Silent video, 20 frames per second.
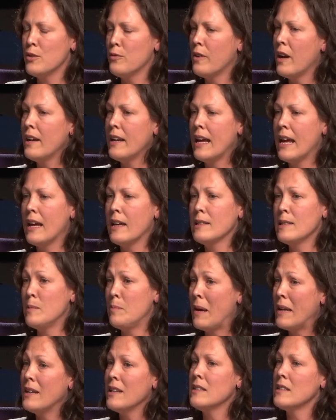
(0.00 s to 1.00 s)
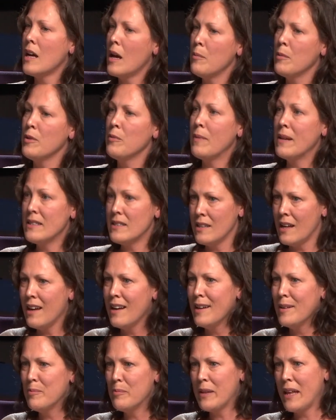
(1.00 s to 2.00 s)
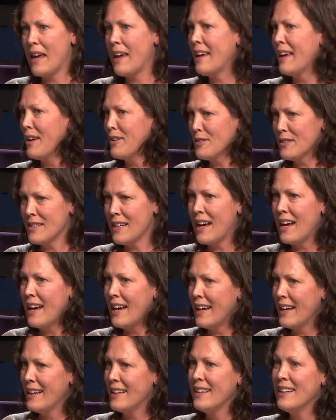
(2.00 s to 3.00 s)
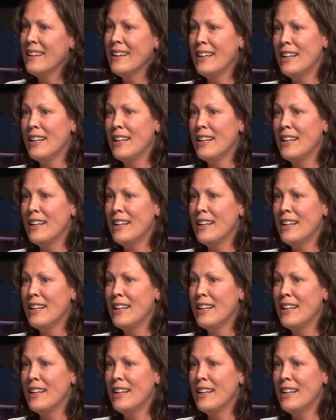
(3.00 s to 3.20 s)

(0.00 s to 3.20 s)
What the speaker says: running, spending time with my son, playing outside,